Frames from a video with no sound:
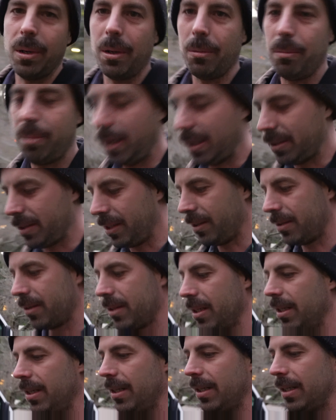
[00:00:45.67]
build process.
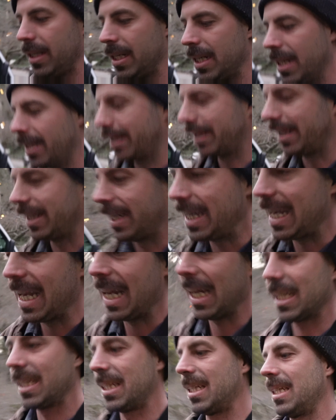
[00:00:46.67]
The
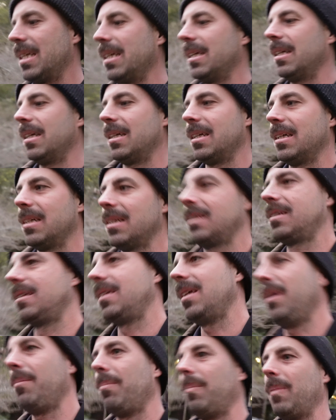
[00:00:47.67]
next
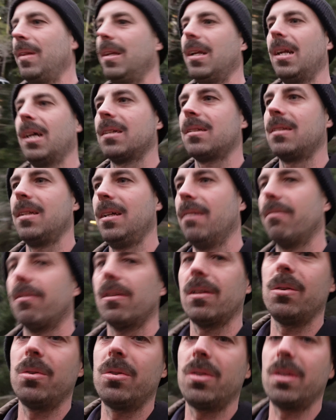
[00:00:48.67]
step, the next
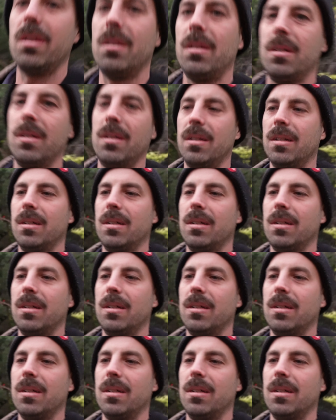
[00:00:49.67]
evolution